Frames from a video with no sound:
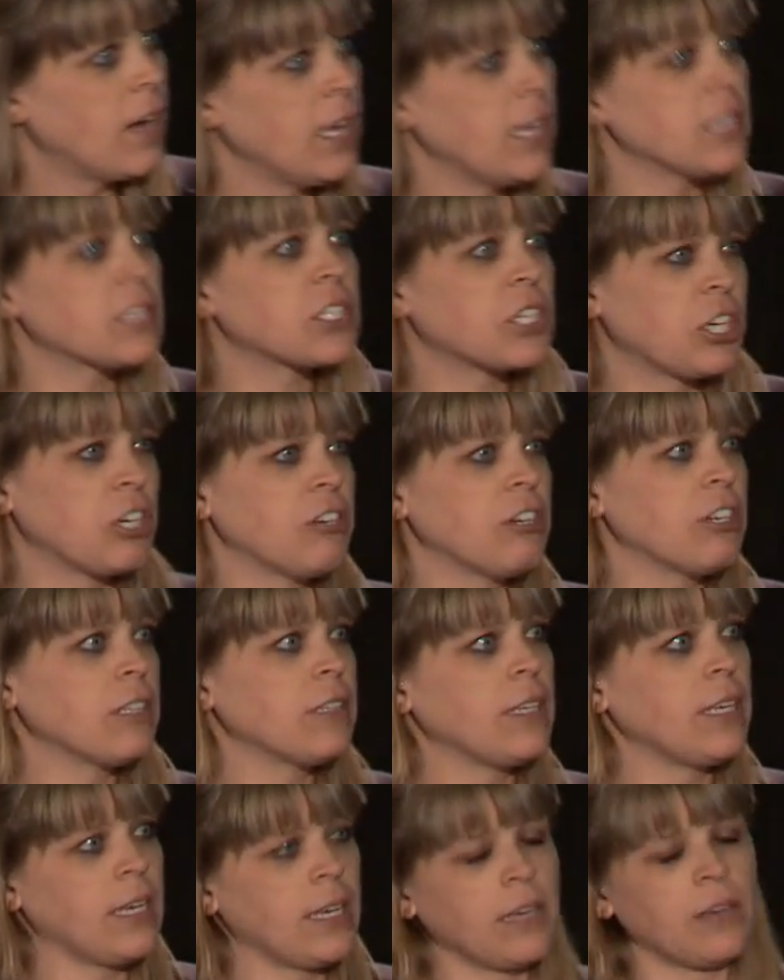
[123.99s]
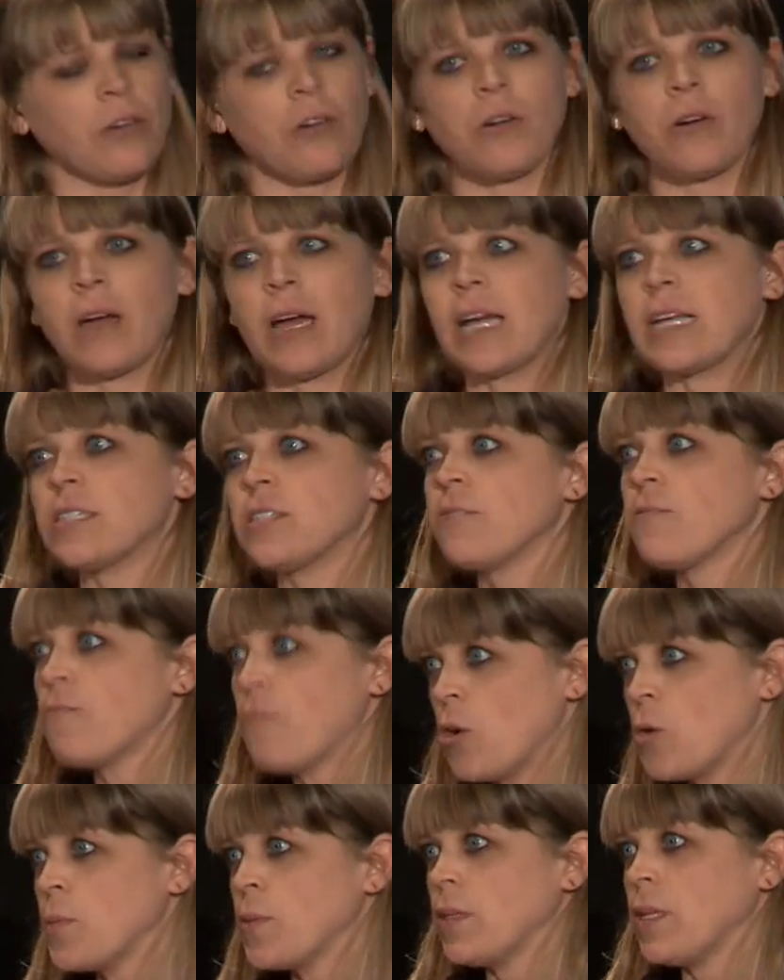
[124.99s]
is currently in or has
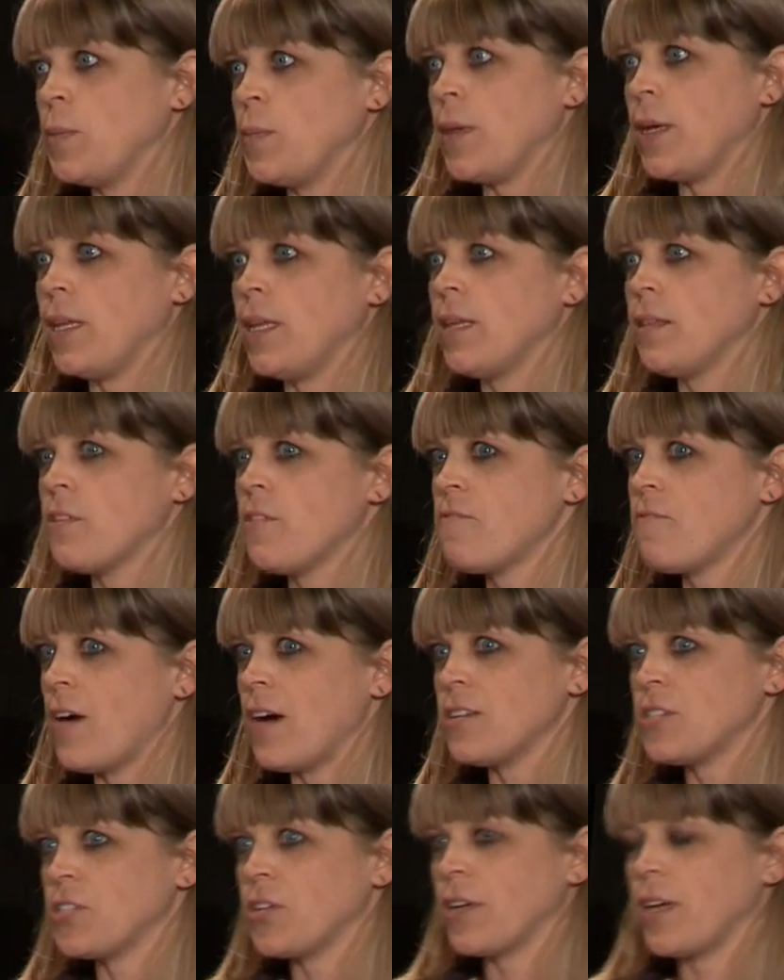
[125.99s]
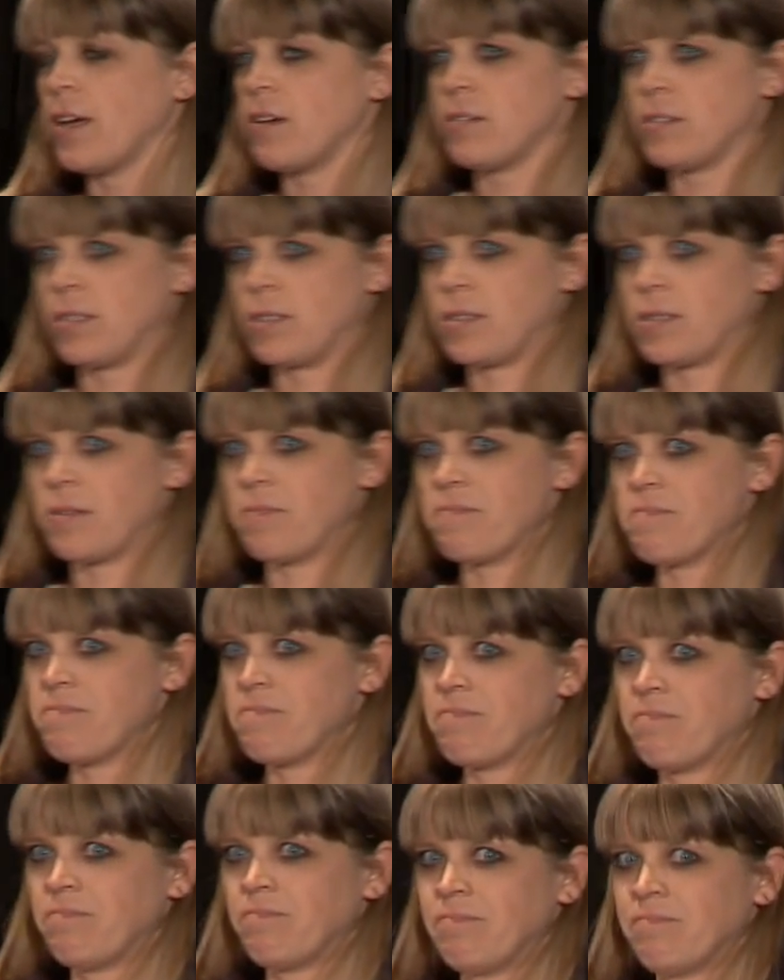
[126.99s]
formerly been in the foster care system.
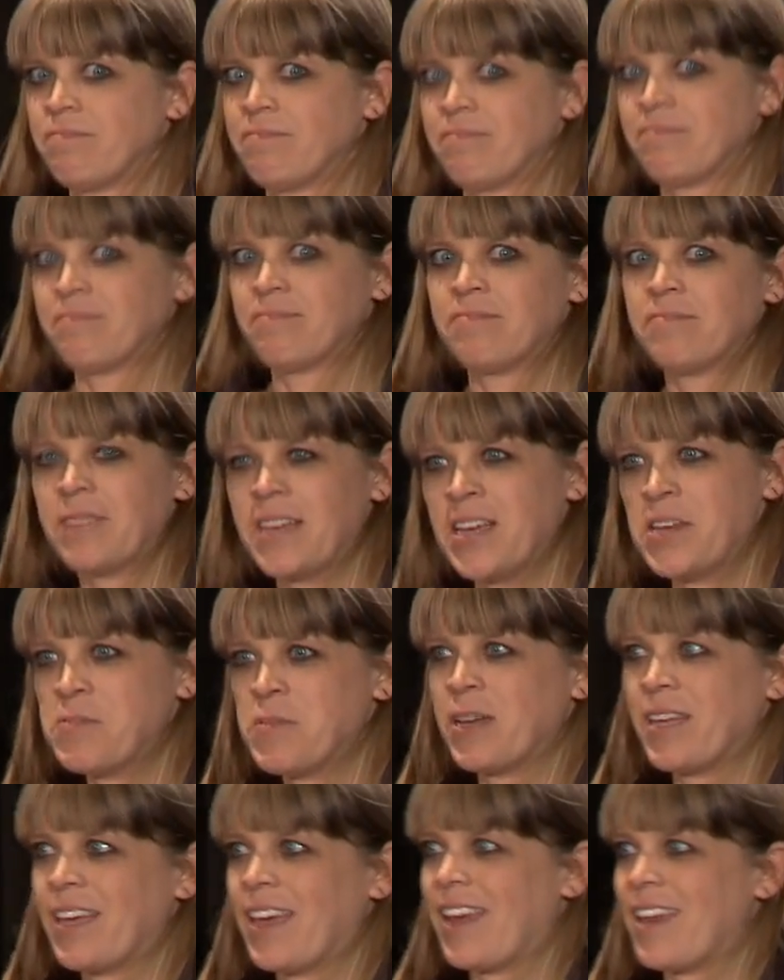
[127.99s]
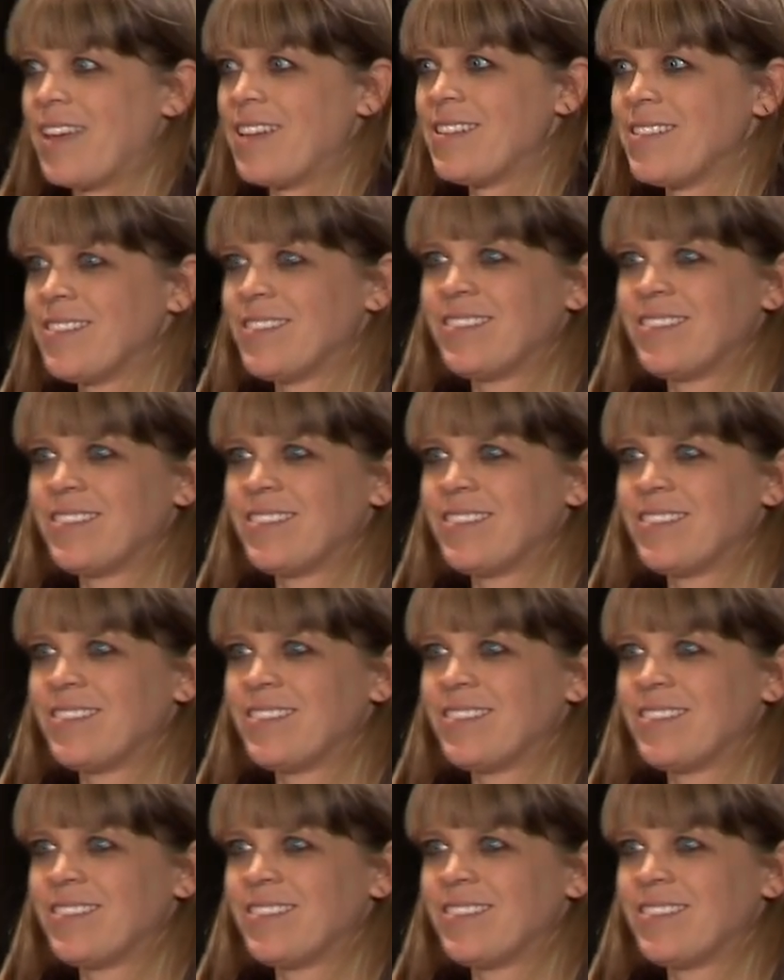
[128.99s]
Anybody get it?